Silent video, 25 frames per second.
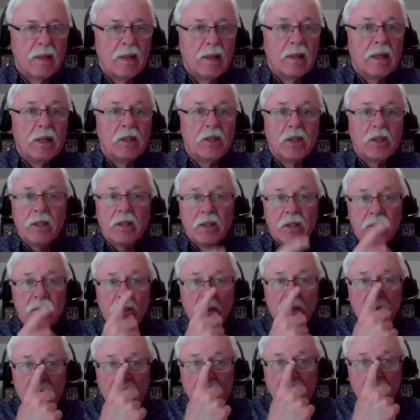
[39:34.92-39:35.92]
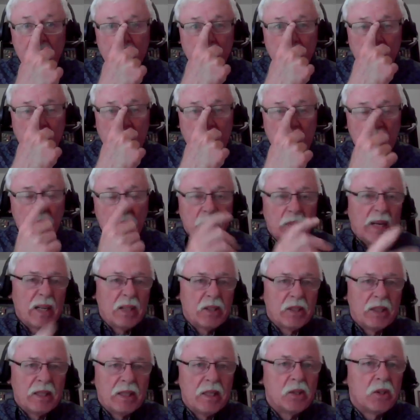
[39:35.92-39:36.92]
They took the 2,000 pounds, well,
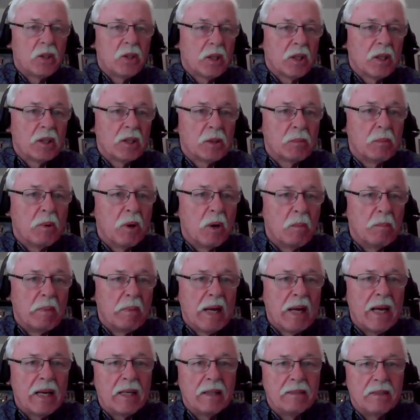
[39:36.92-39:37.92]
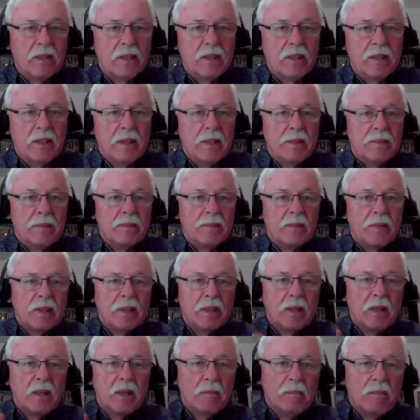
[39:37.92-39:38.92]
actually, they took a small bag of it
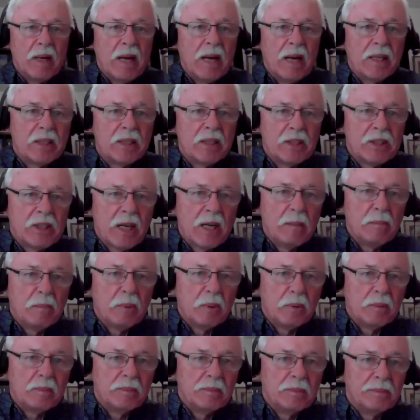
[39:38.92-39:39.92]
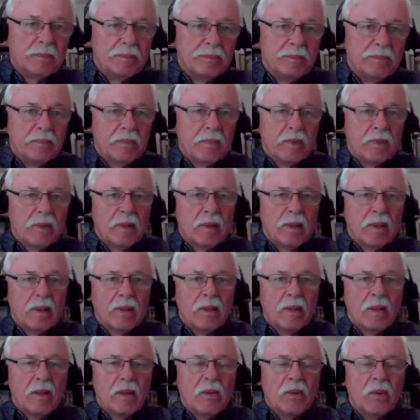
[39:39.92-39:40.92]
back to sample.
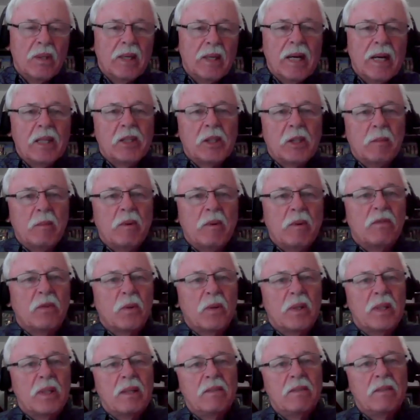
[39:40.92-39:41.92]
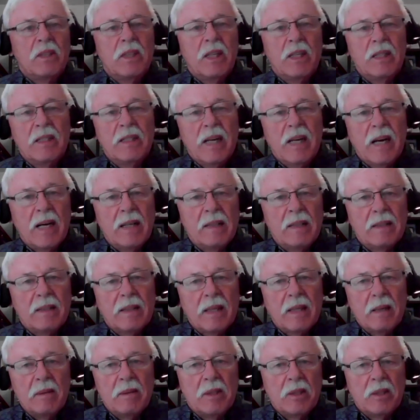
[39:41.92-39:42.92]
Well, actually, before they even did that,
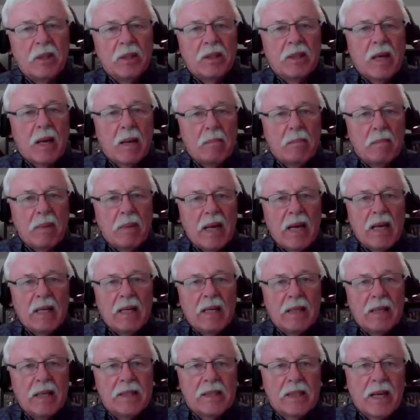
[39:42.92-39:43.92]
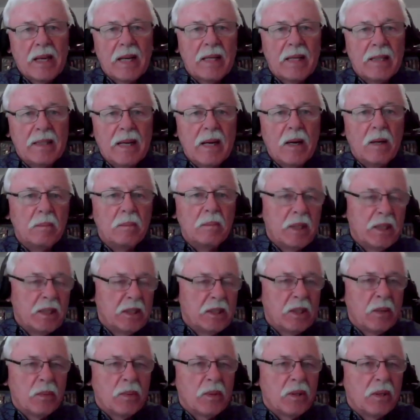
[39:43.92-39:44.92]
they took that bag and they set it down
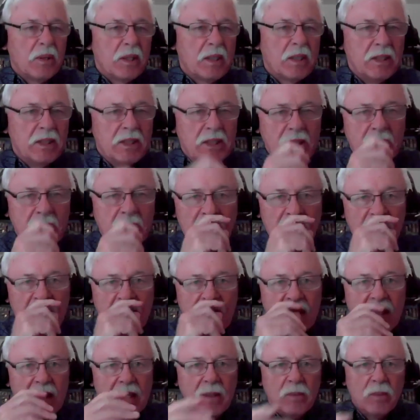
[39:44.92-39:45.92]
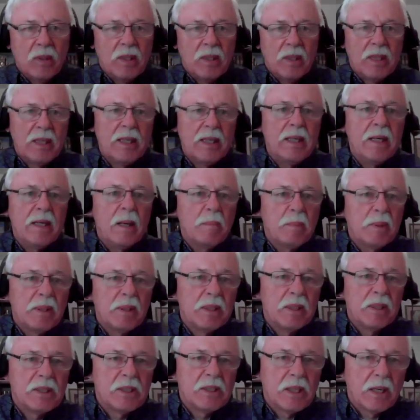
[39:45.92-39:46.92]
because they were going to continue to dig. Well, it ended up in
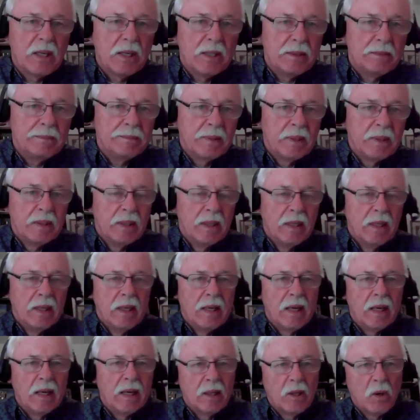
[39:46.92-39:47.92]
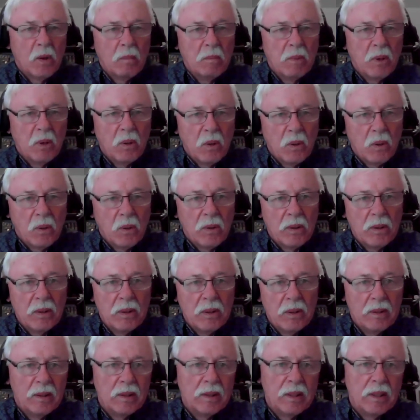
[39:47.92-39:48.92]
the sun, and lo and behold,
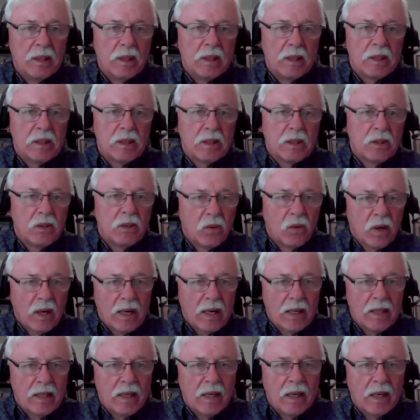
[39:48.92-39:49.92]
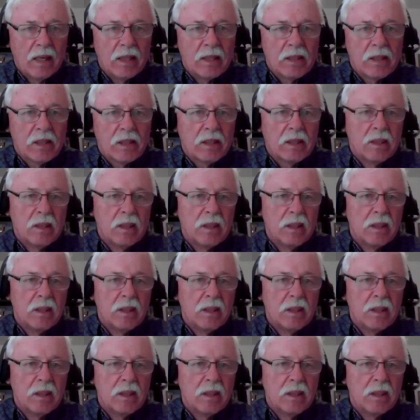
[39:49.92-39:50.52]
this dry dust